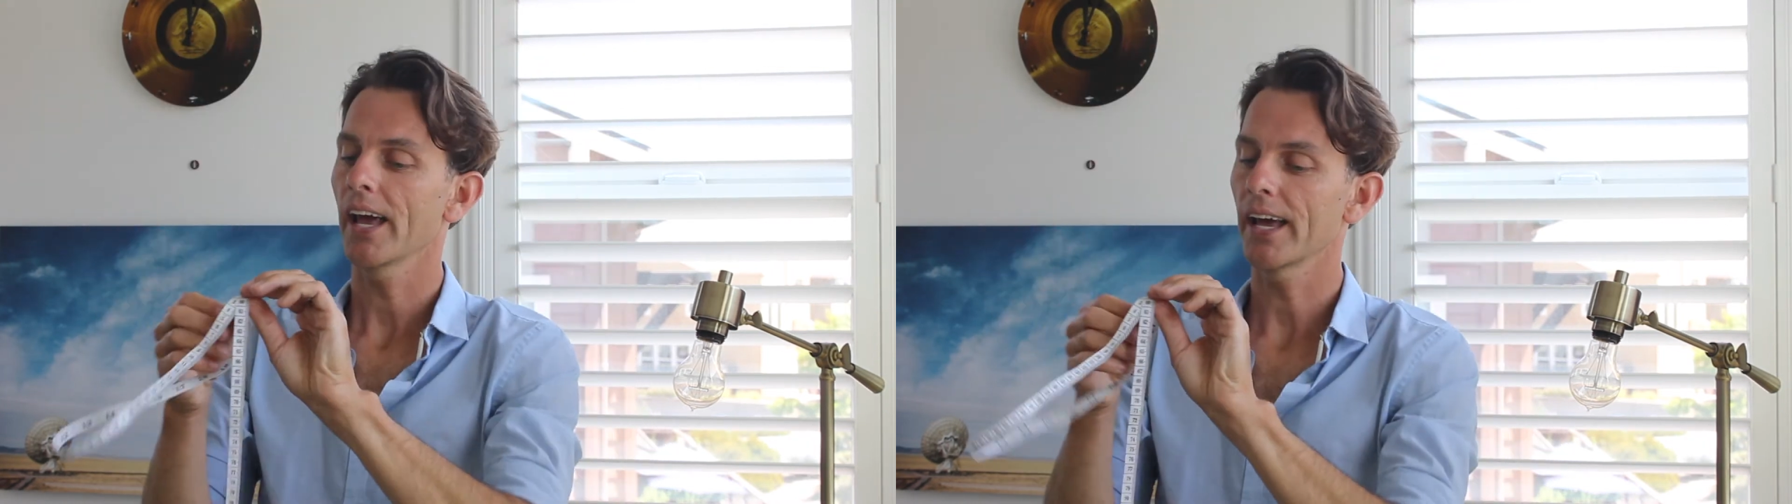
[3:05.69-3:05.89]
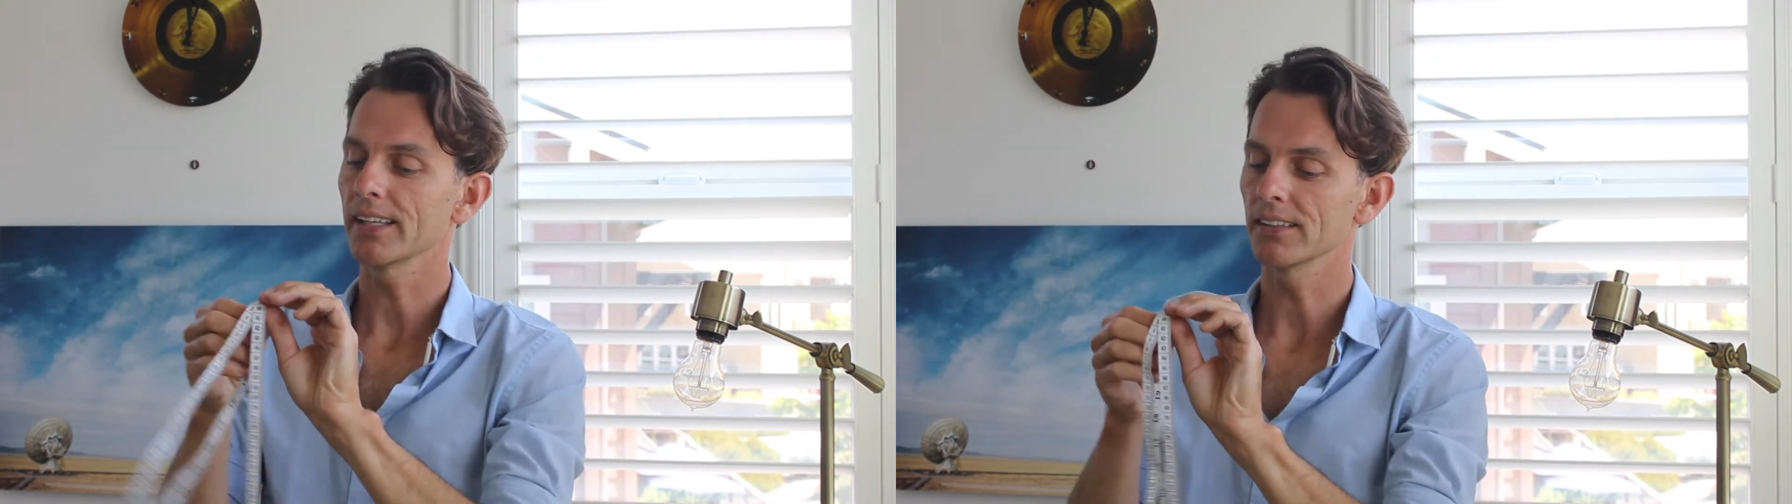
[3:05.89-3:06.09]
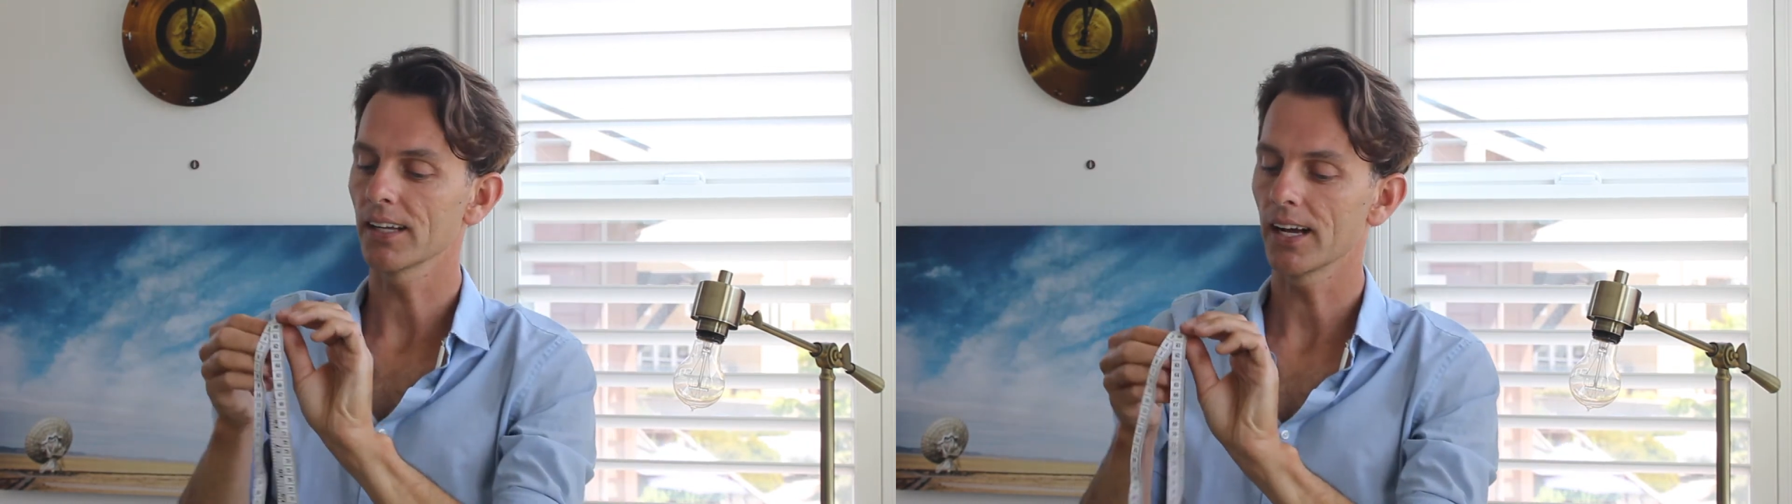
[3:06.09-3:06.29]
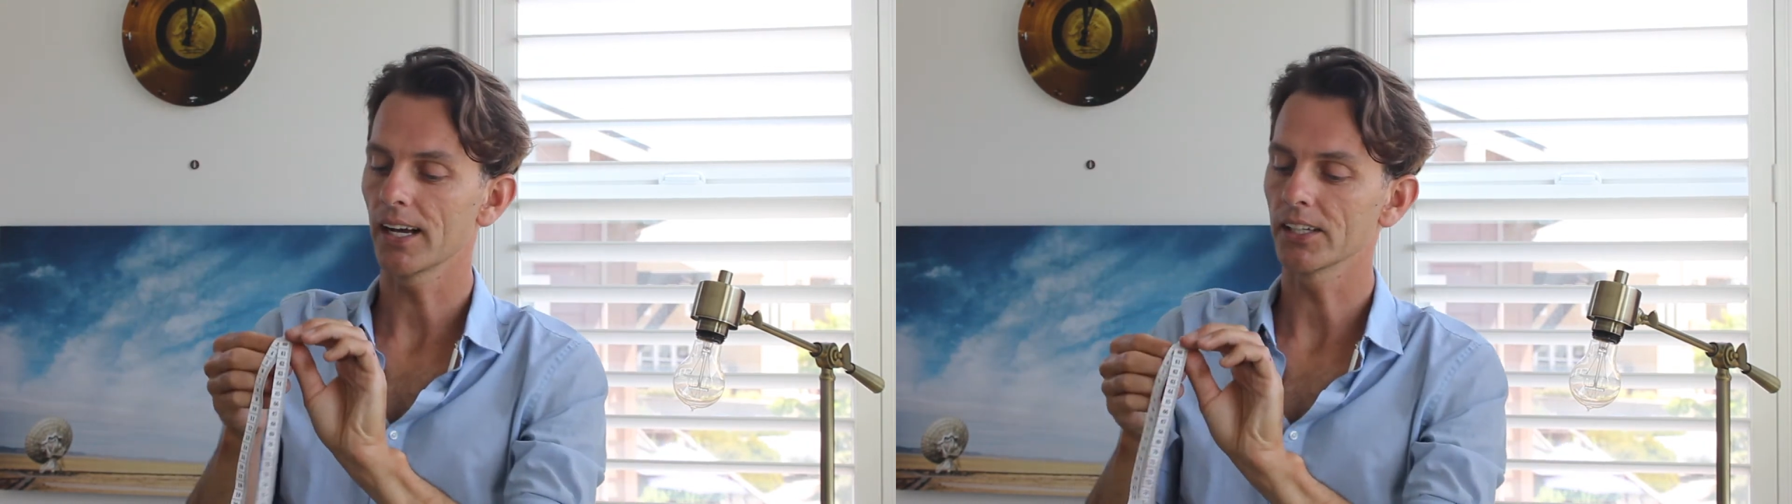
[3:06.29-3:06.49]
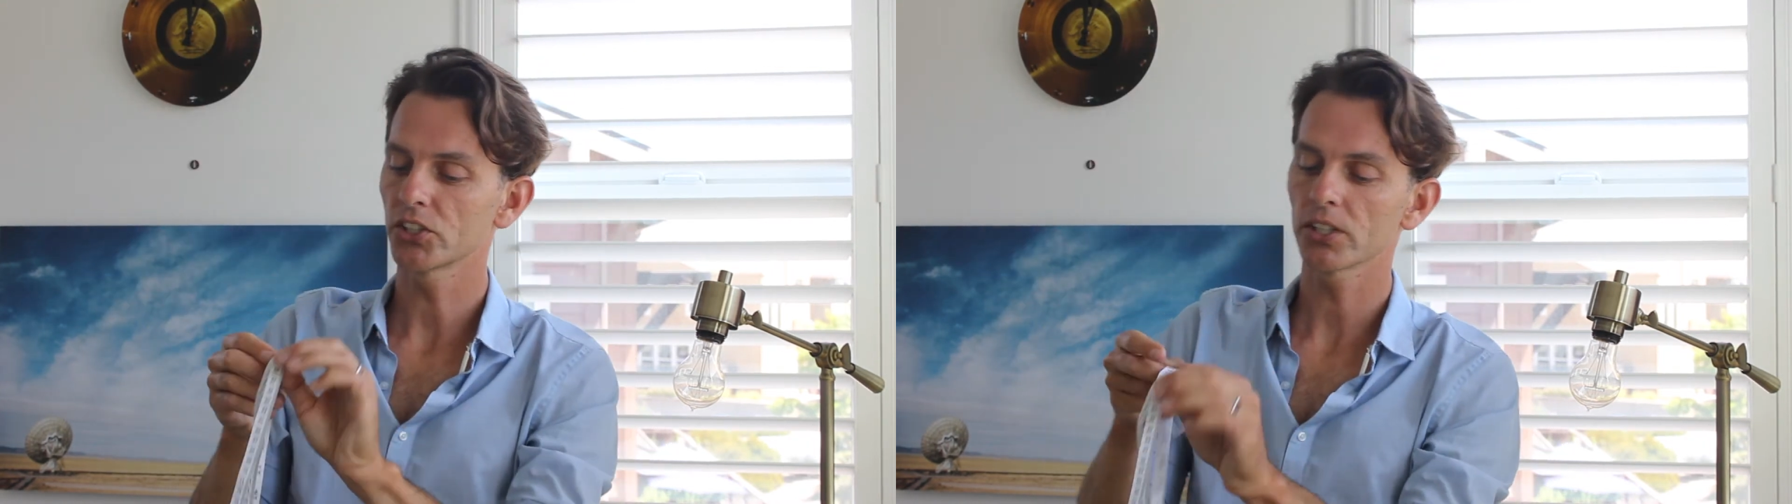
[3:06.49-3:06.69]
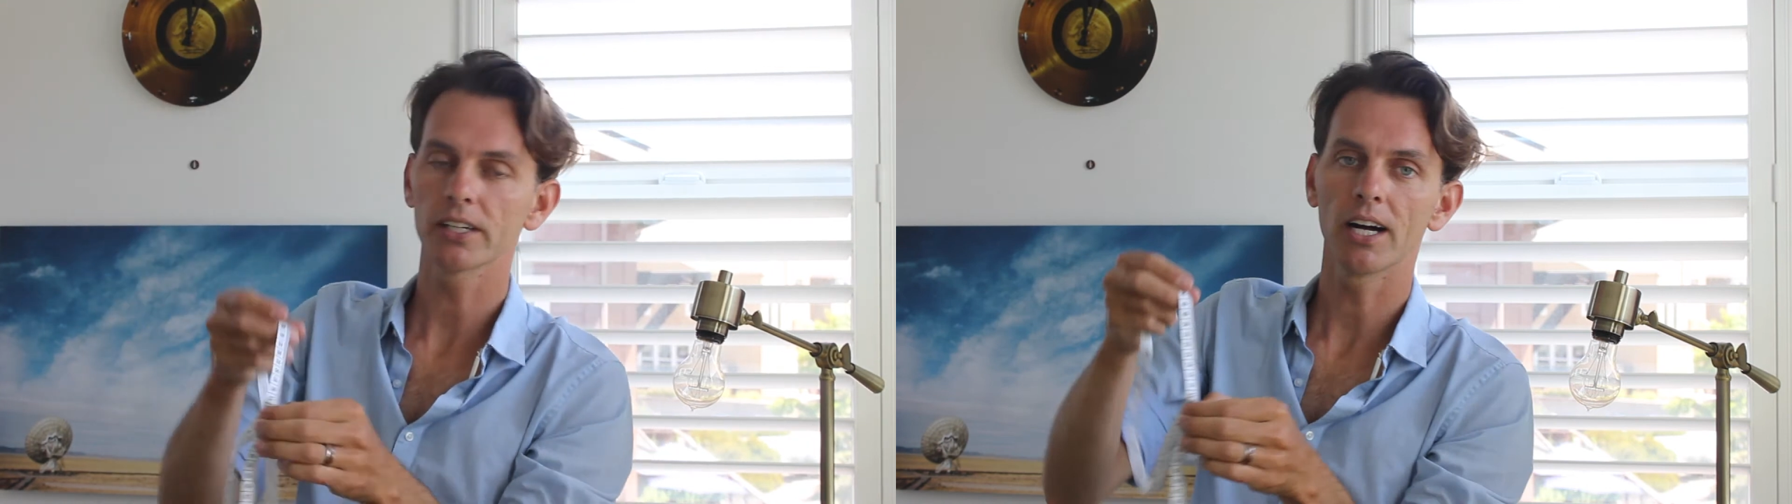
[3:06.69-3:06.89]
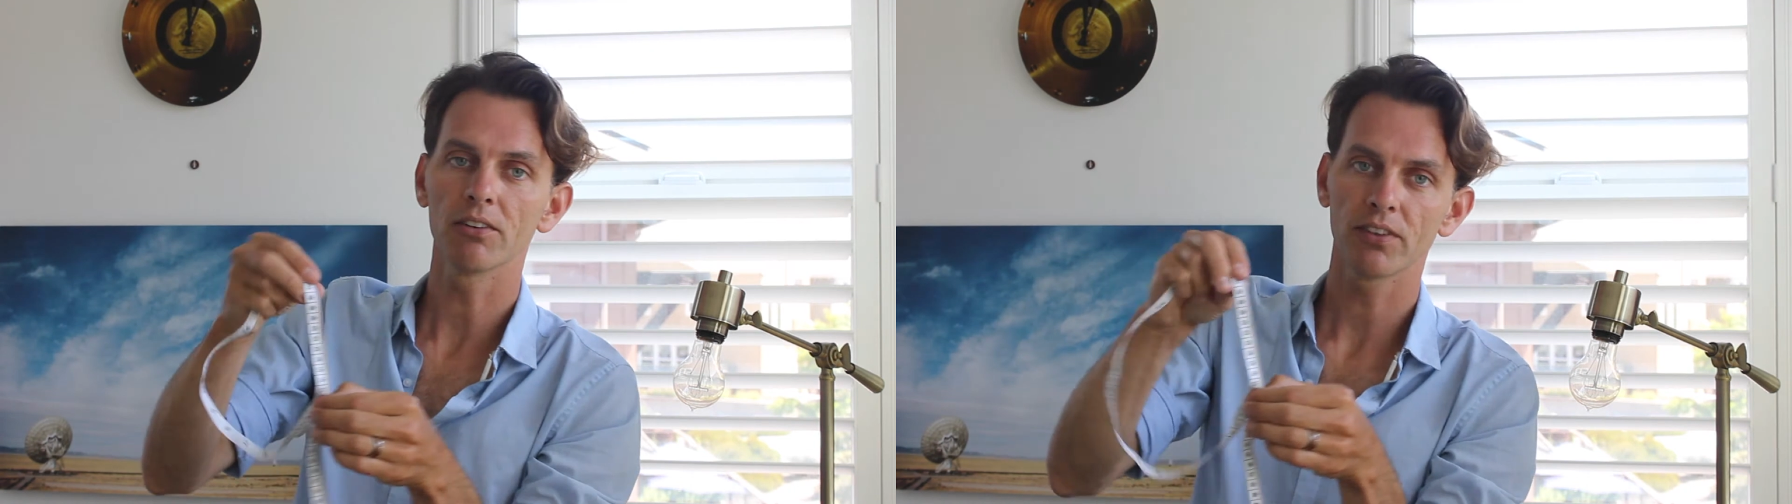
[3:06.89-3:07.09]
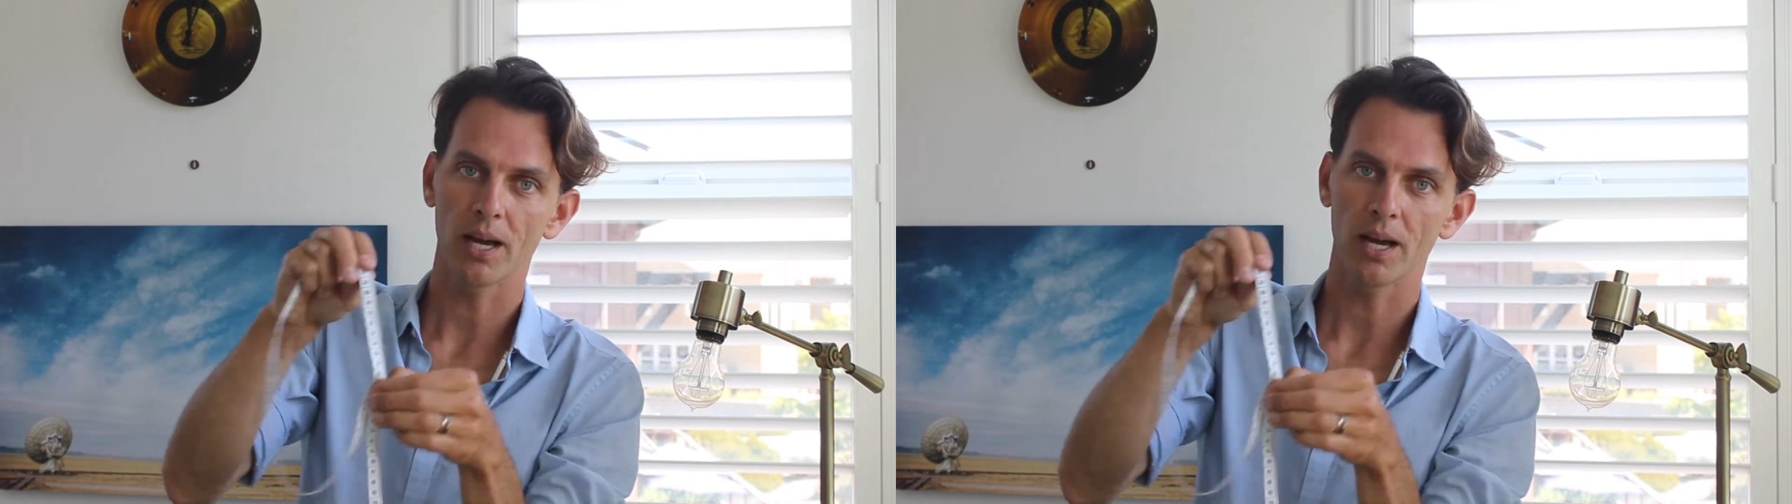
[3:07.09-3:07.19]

And sure enough,